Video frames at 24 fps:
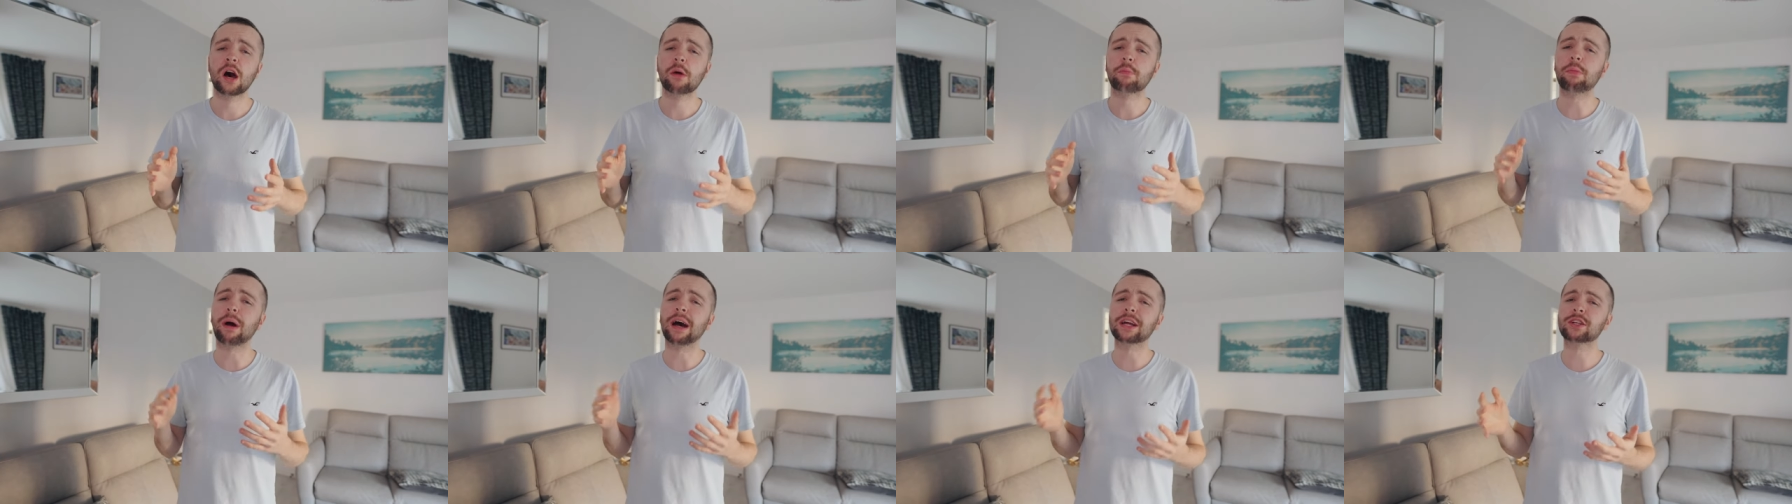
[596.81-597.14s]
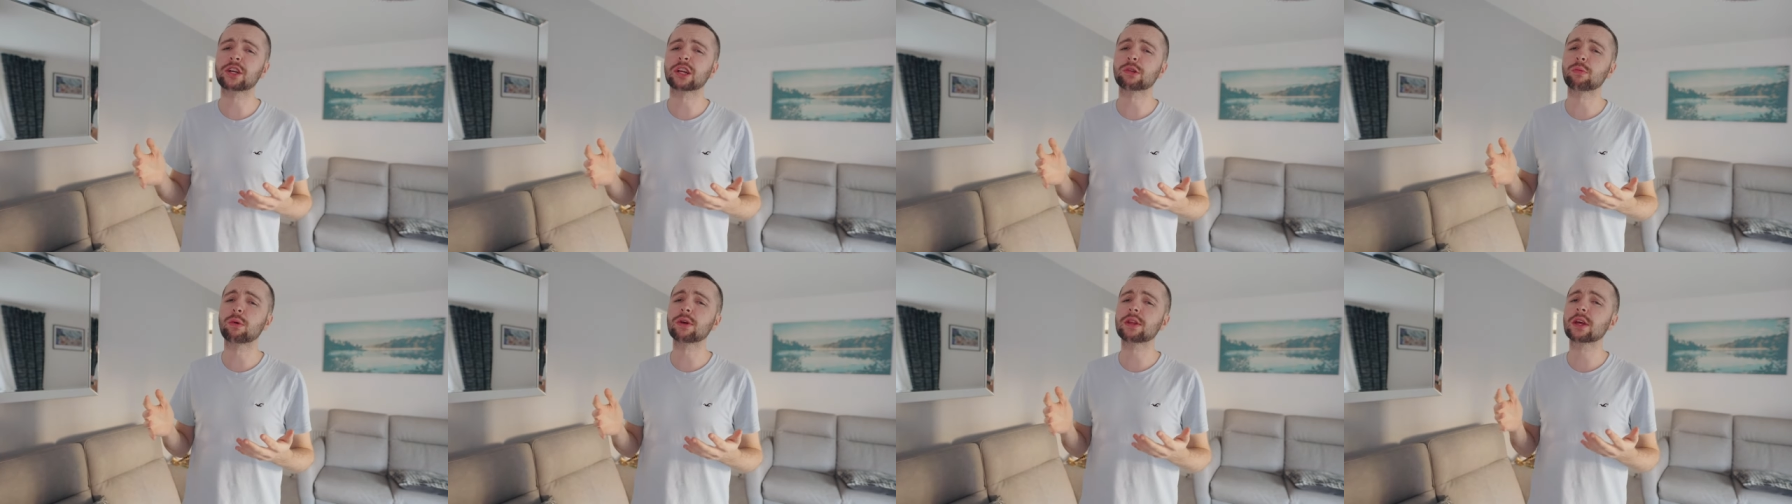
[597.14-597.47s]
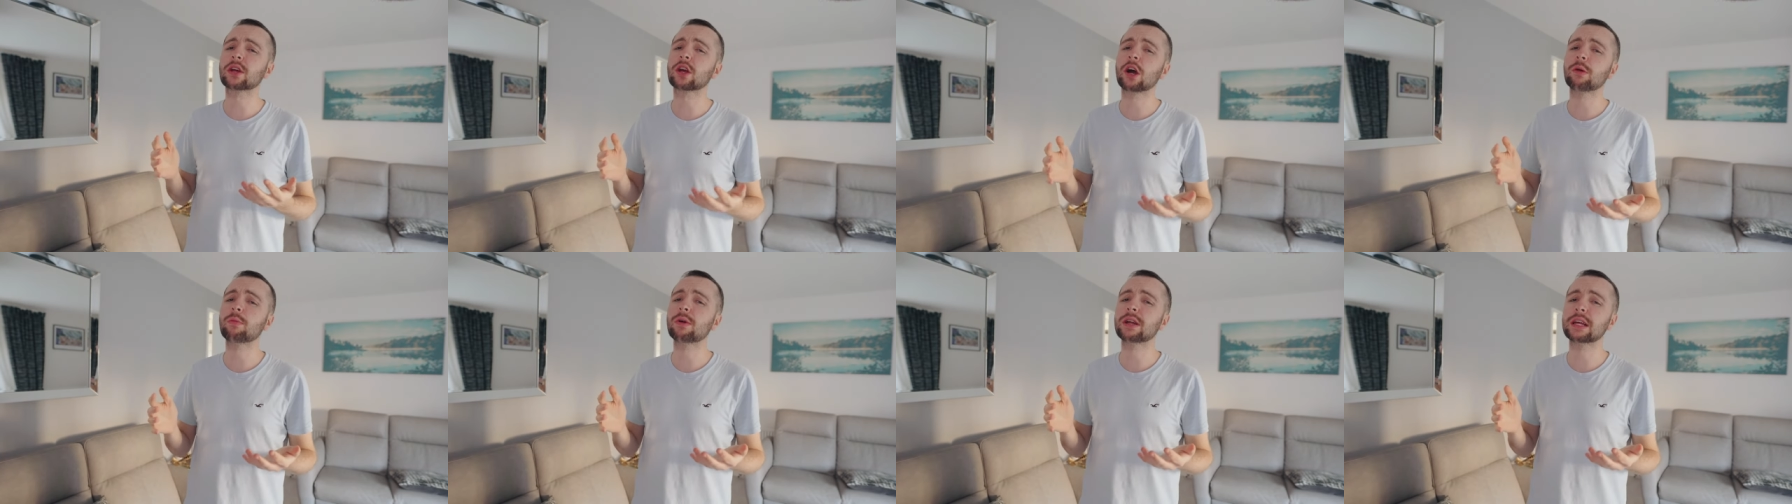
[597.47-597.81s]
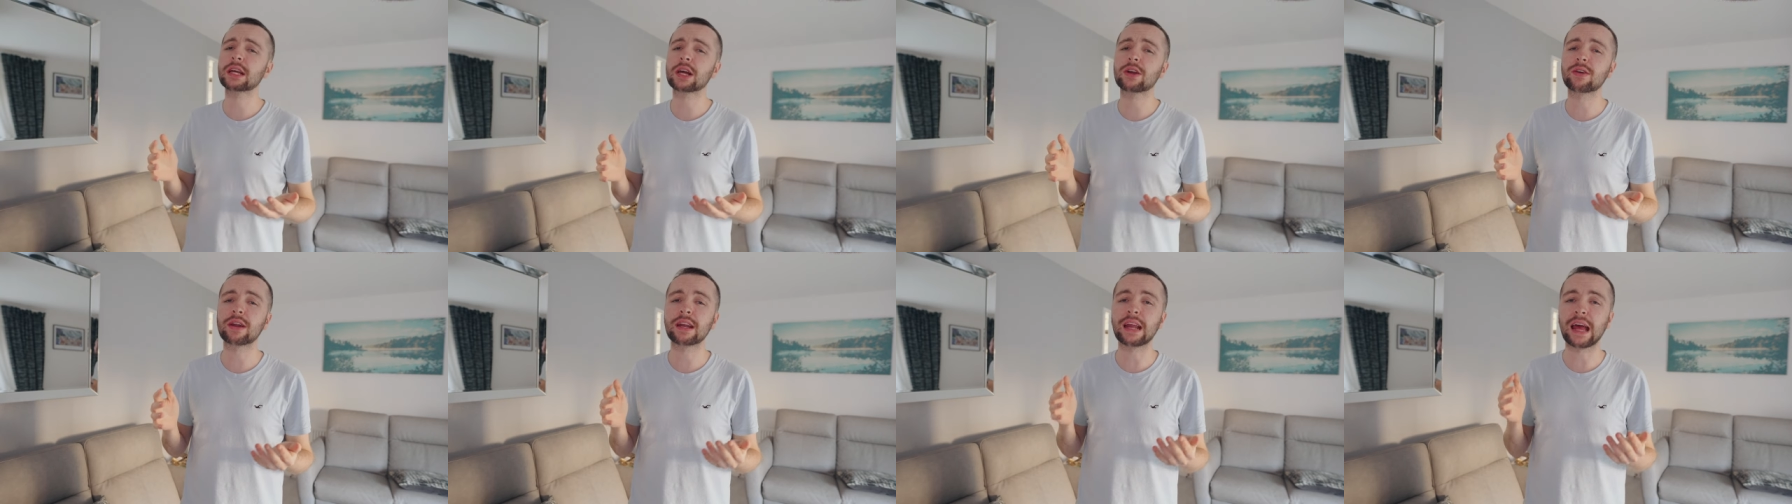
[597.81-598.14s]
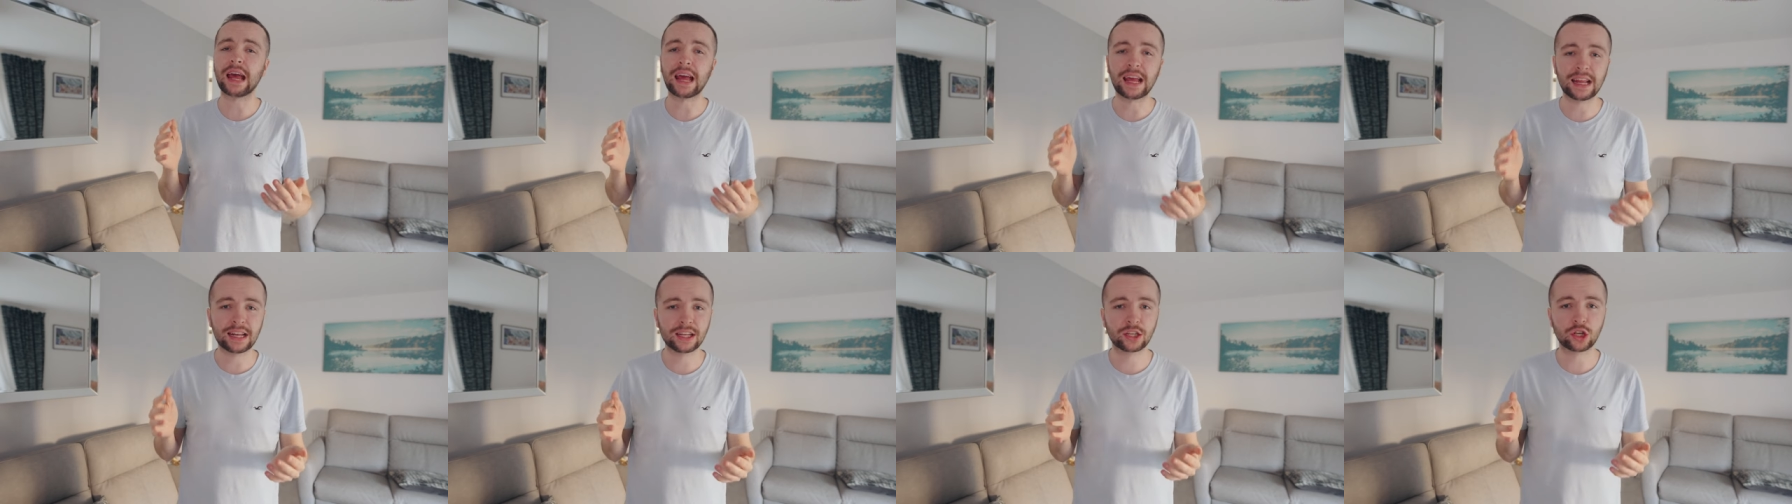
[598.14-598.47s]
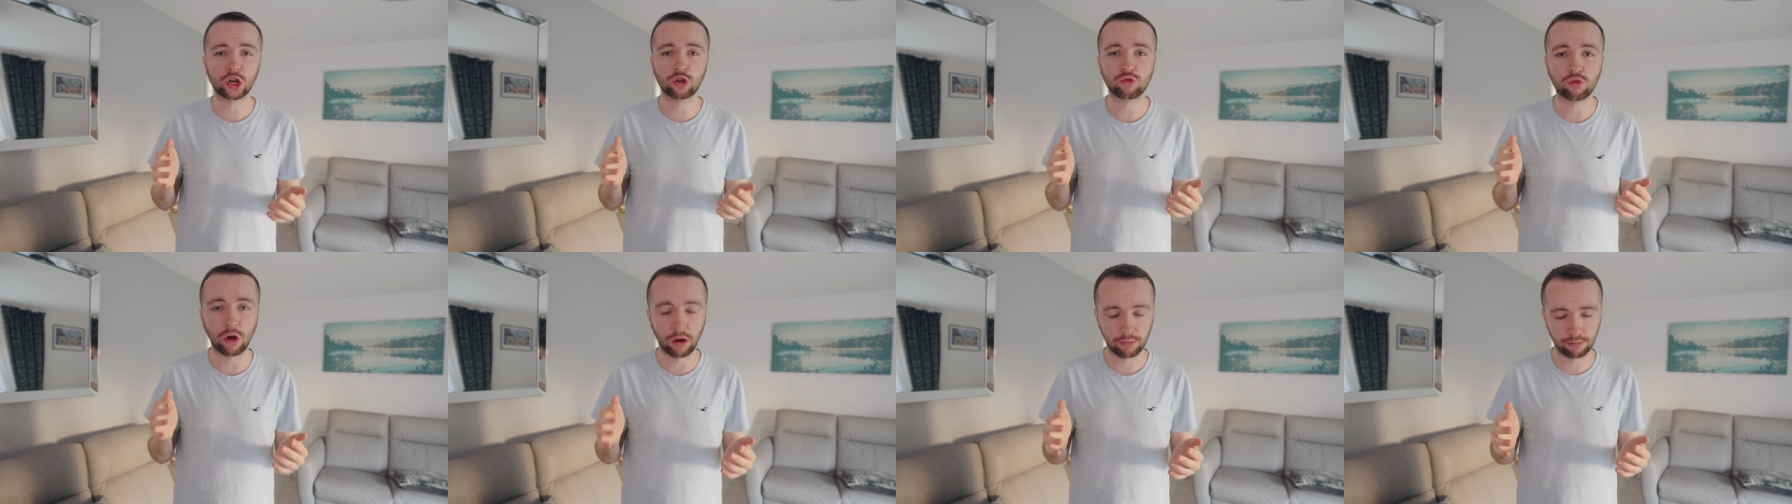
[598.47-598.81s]
but I just wanted to come on here and
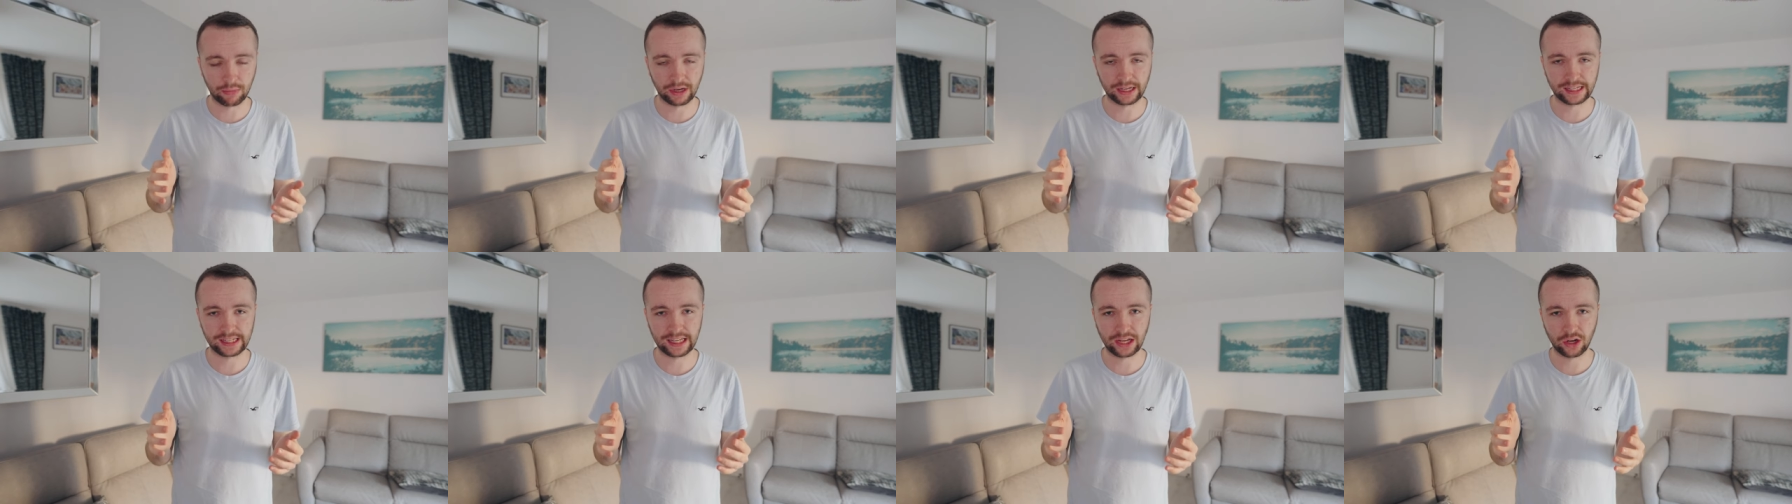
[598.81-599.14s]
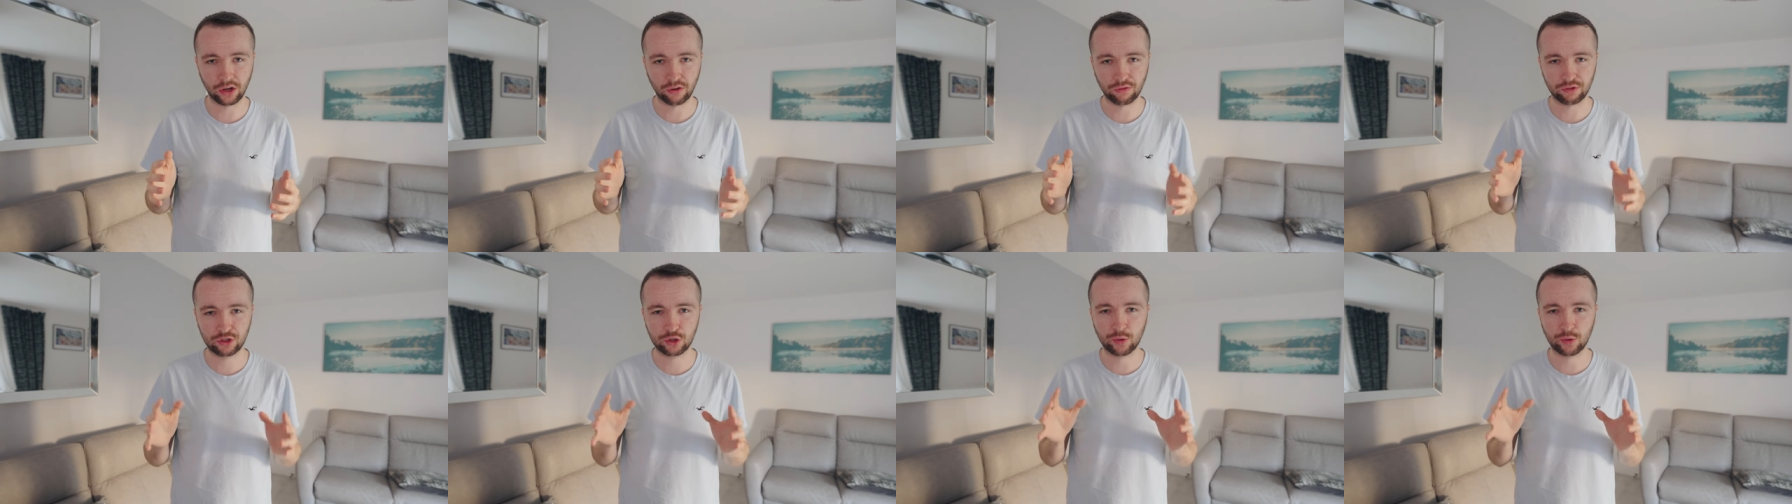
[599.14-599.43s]
interrupt myself